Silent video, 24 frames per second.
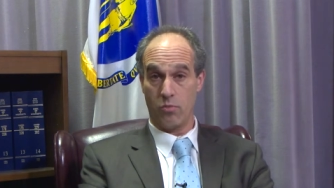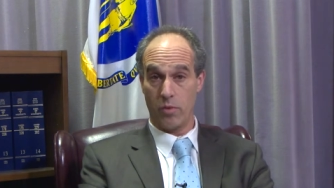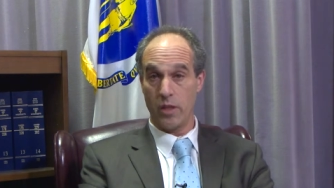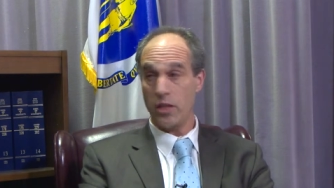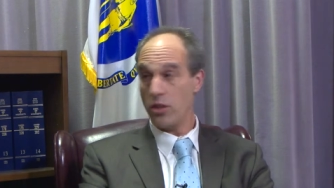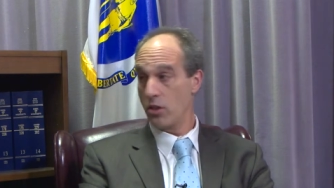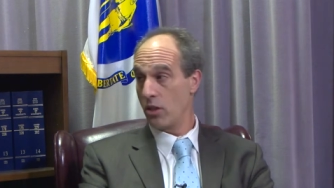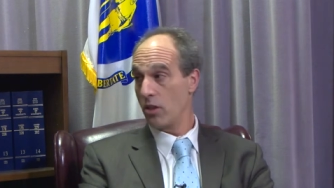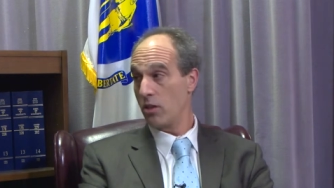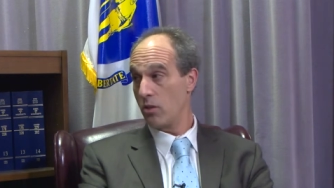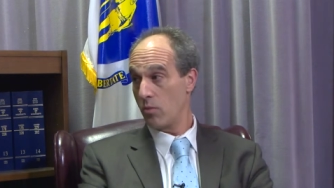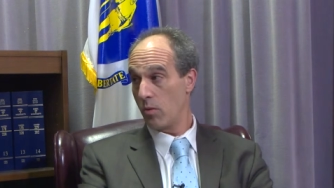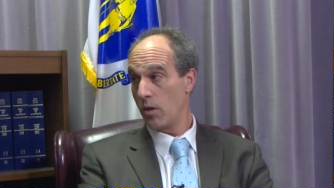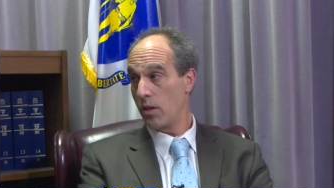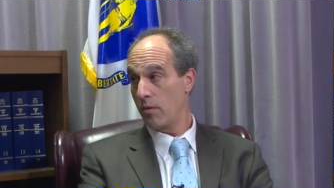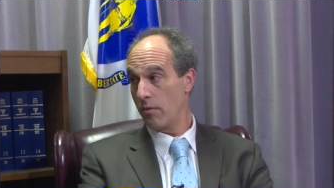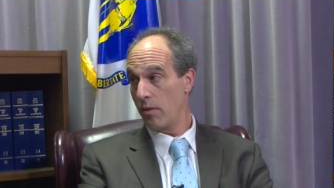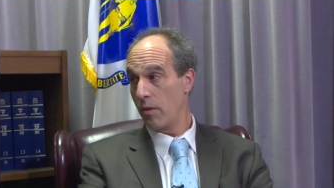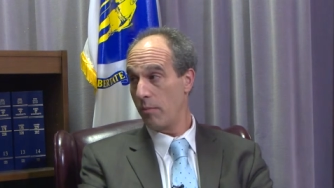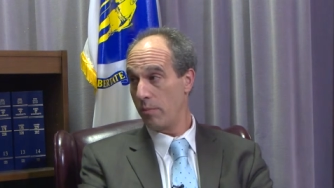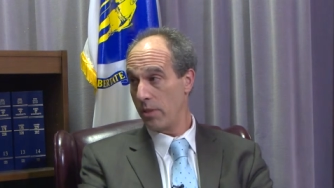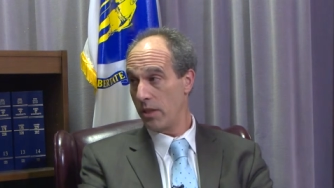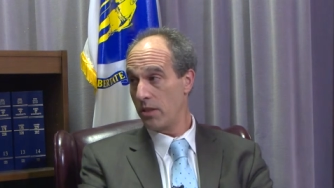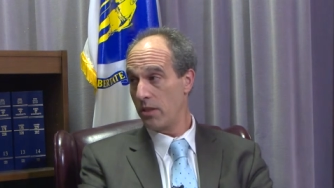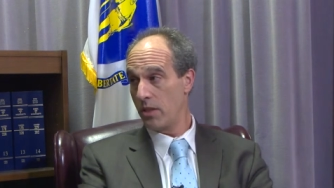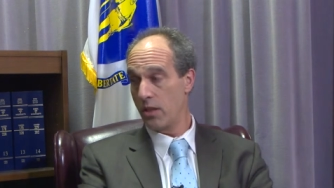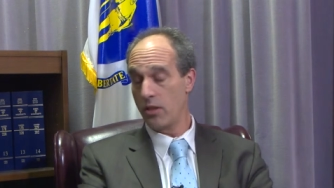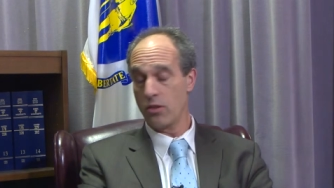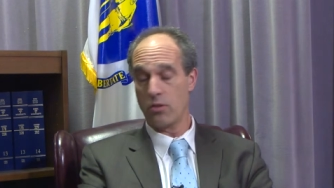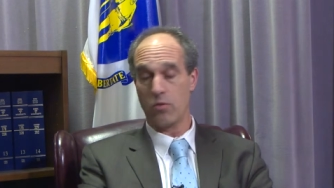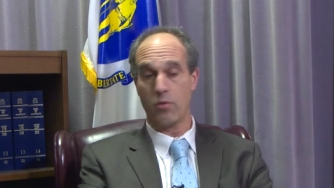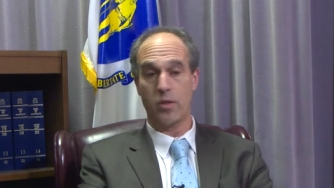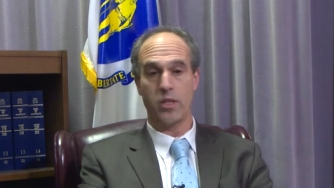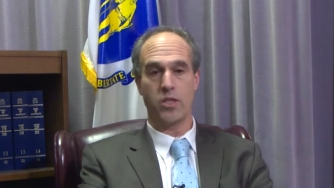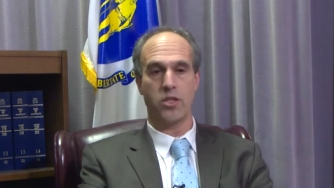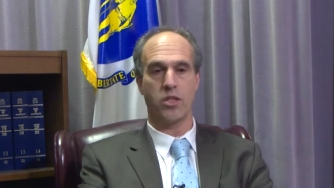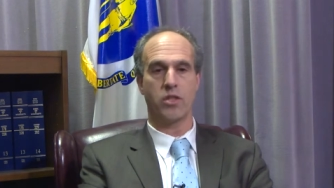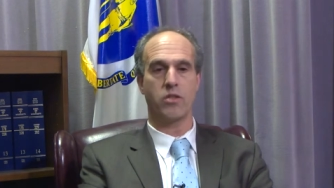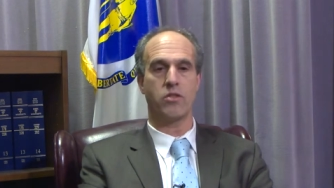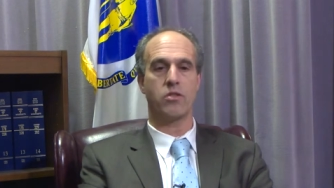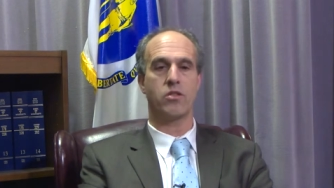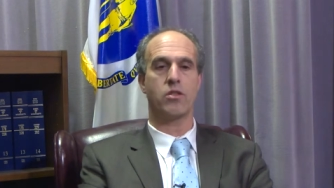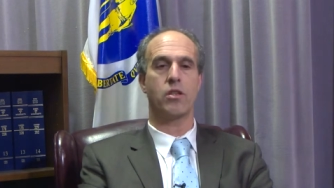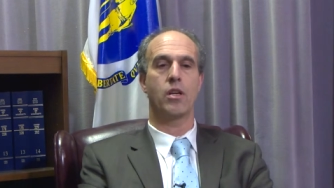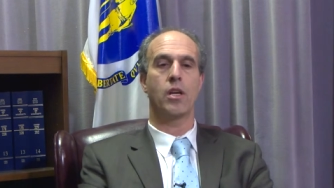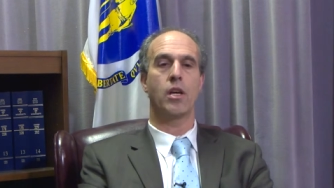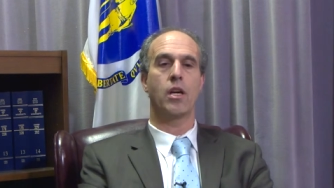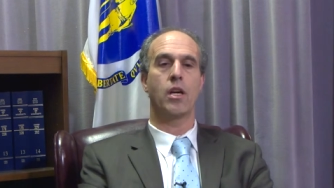region is one of our busiest regions.